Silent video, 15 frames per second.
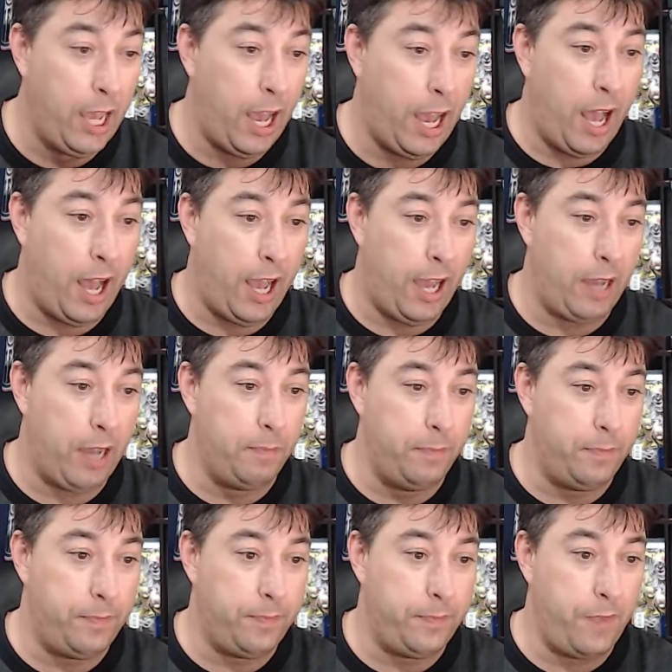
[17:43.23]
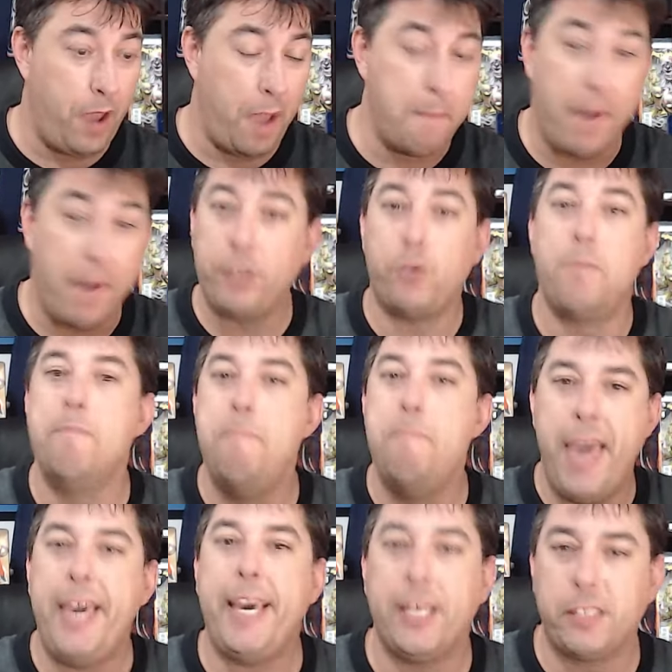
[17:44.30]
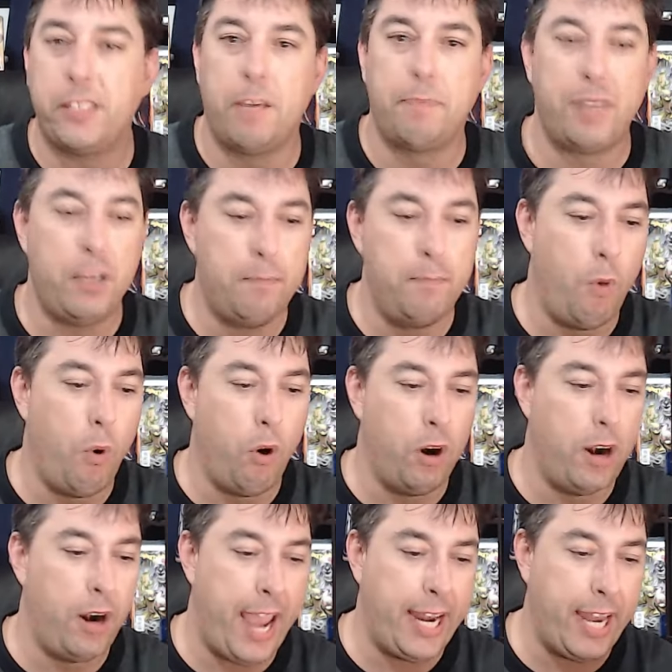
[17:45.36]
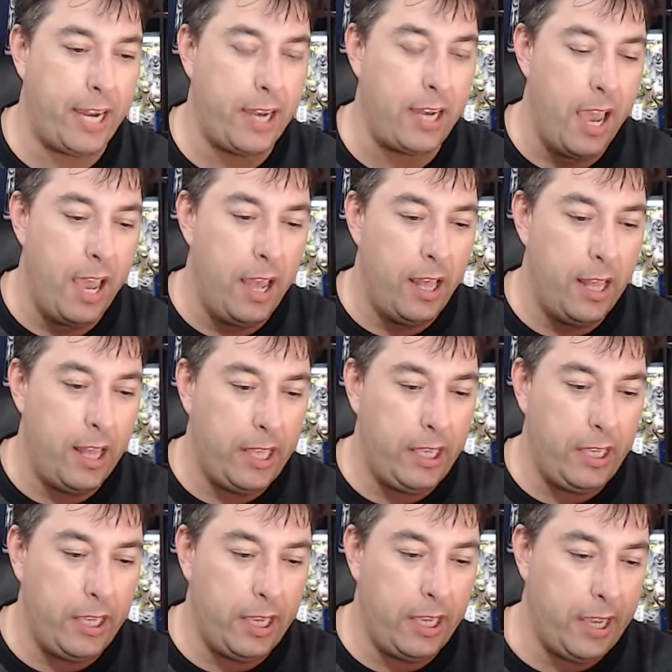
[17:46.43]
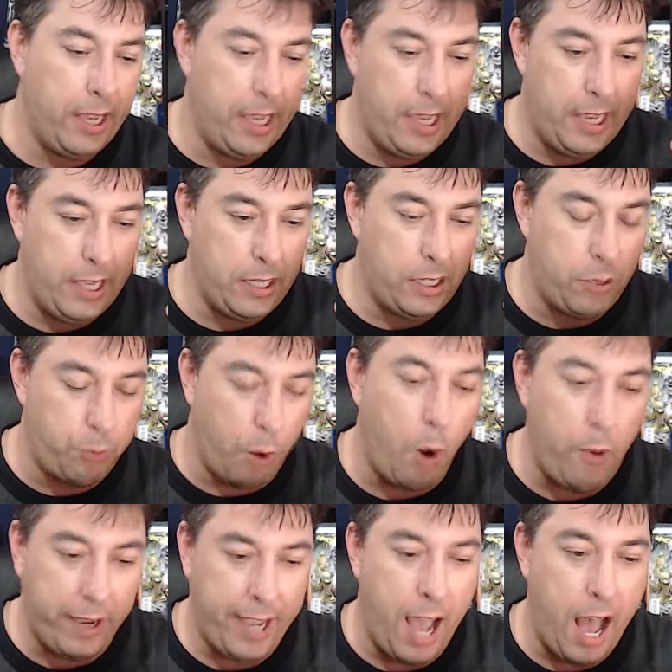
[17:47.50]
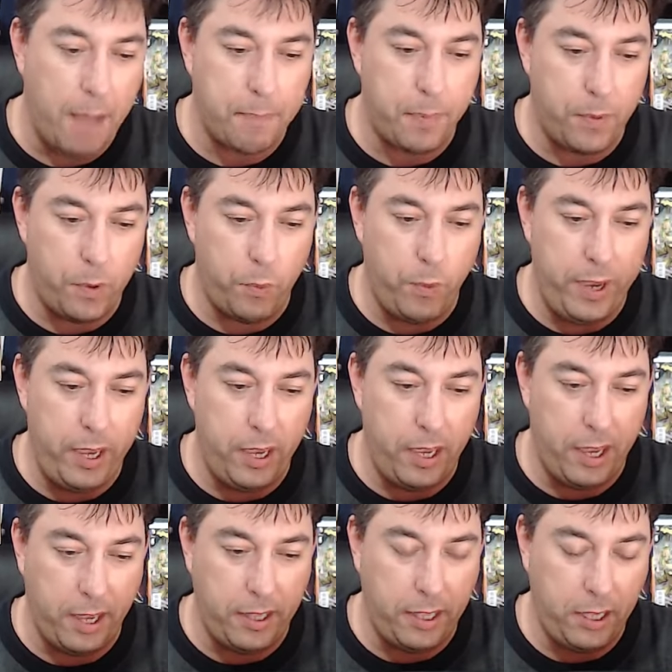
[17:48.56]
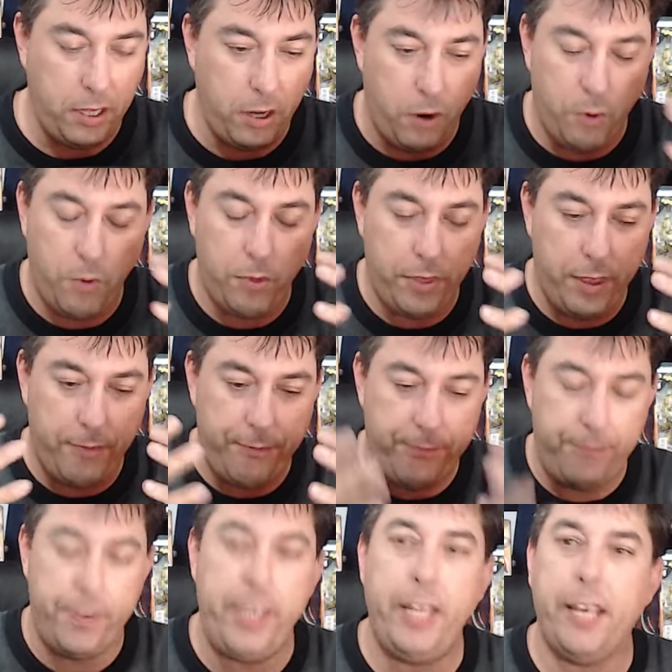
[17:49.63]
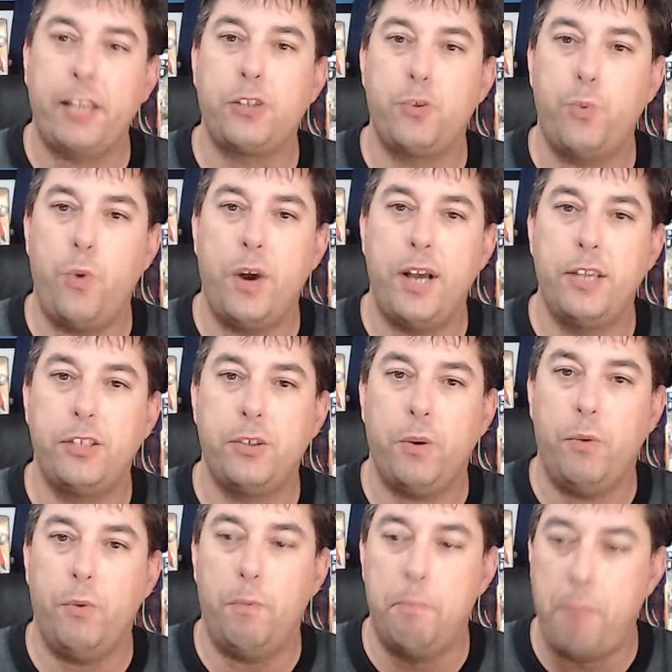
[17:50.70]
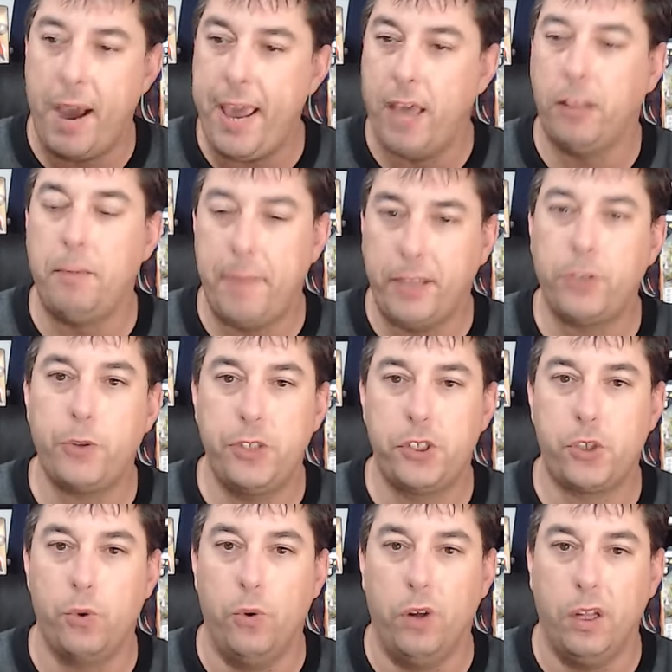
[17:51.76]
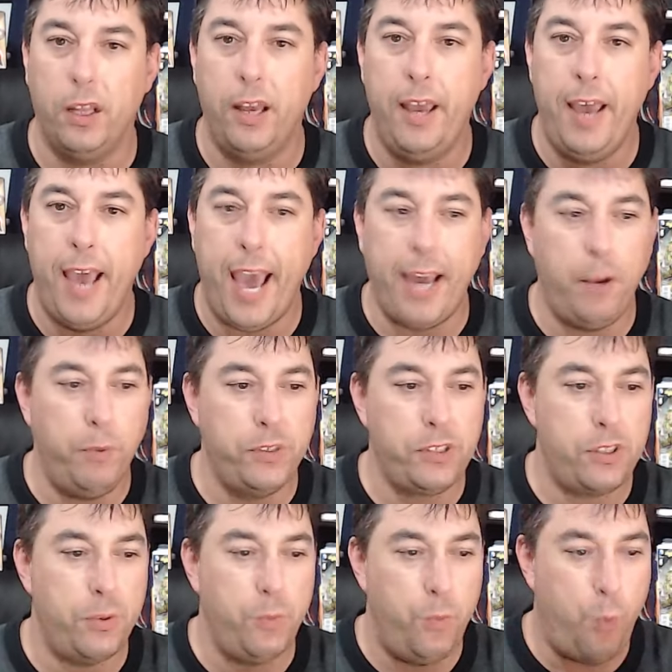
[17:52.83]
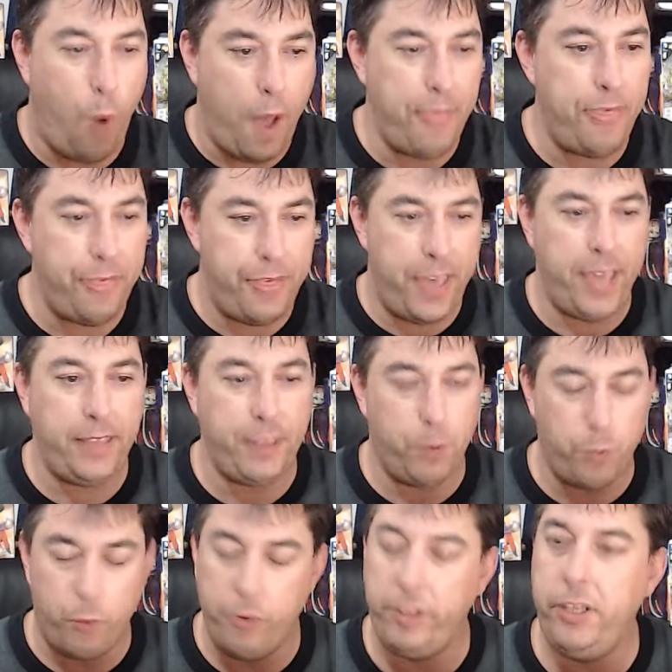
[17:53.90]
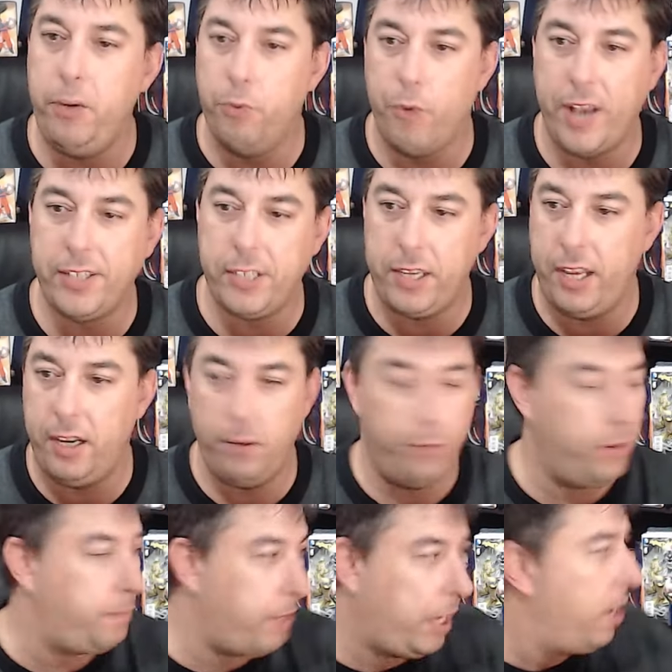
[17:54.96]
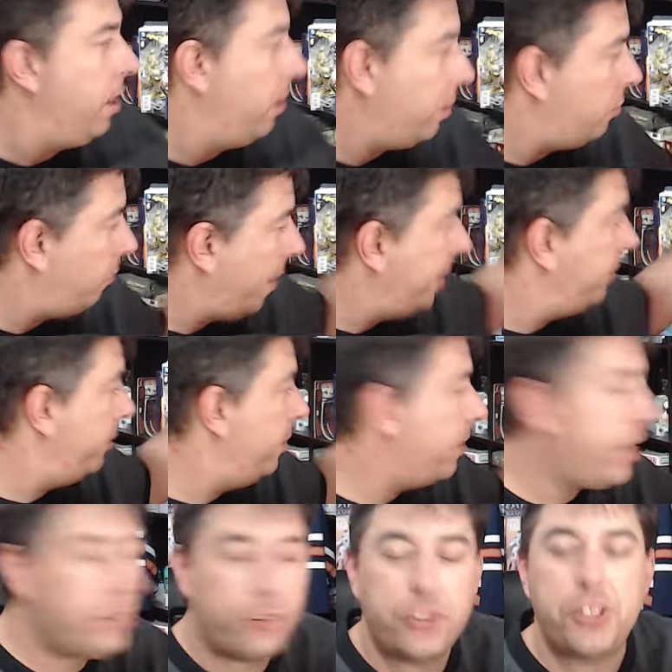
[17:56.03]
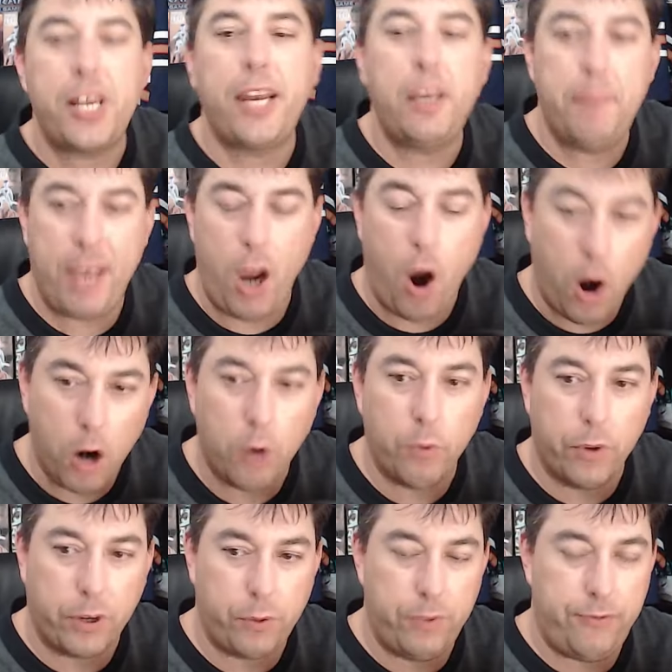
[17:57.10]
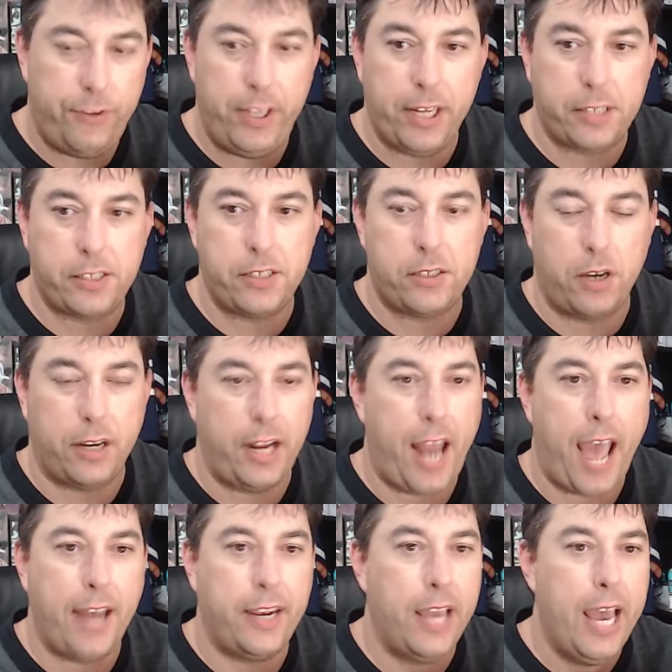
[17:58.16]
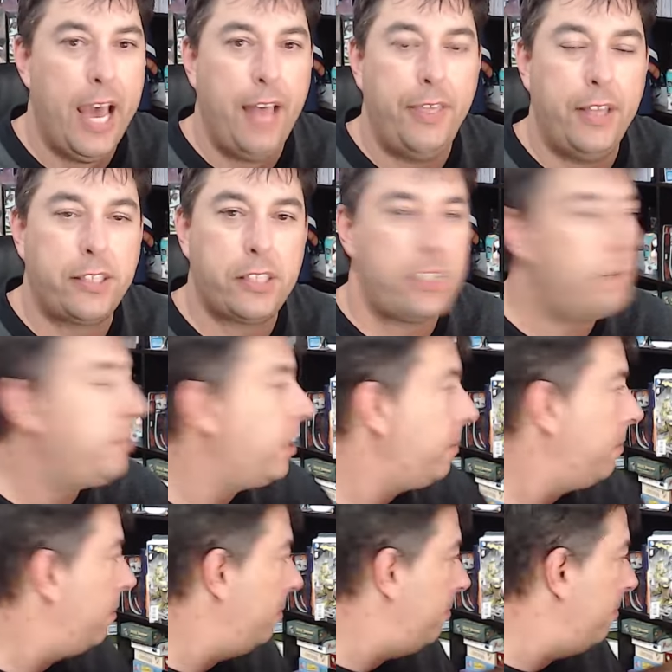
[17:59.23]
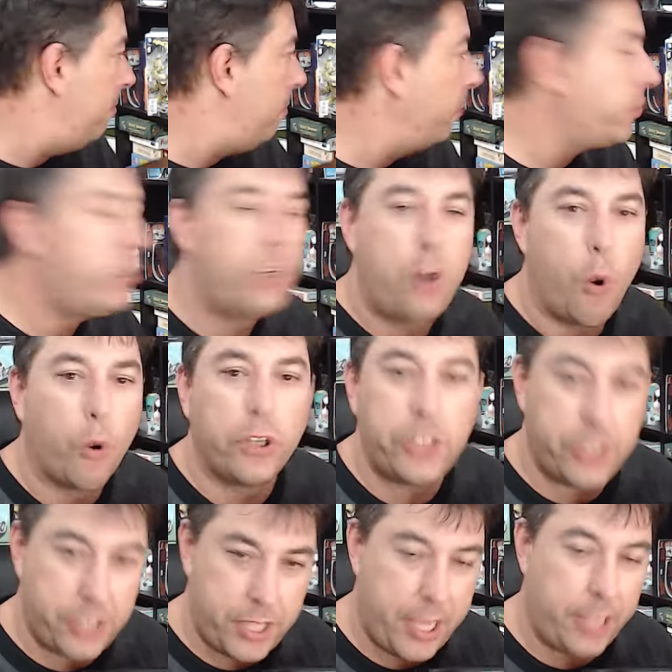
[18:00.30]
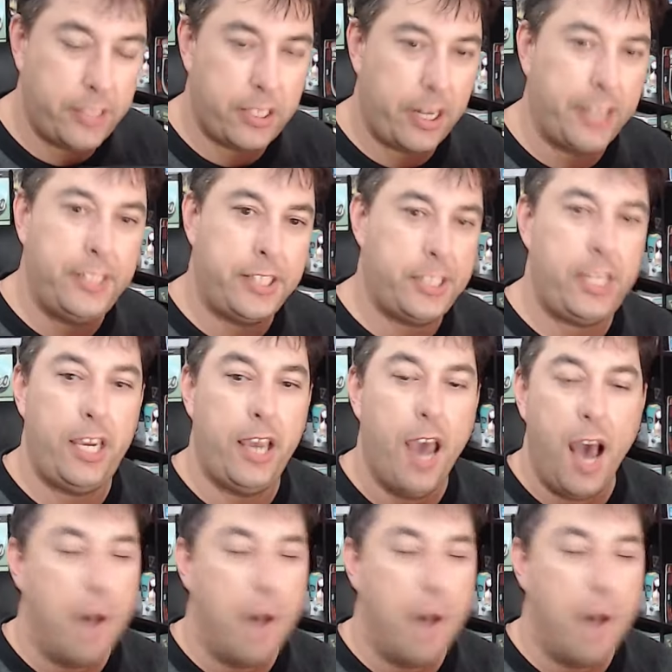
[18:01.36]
Um, I might as well make it something more. And then growing up, we, uh, you know, the Phoenix was my elementary school, and it was the one thing that really resonated with me. Christ, you guys are sending me artwork with phoenixes on it, and it's some of the most gorgeous things that I see.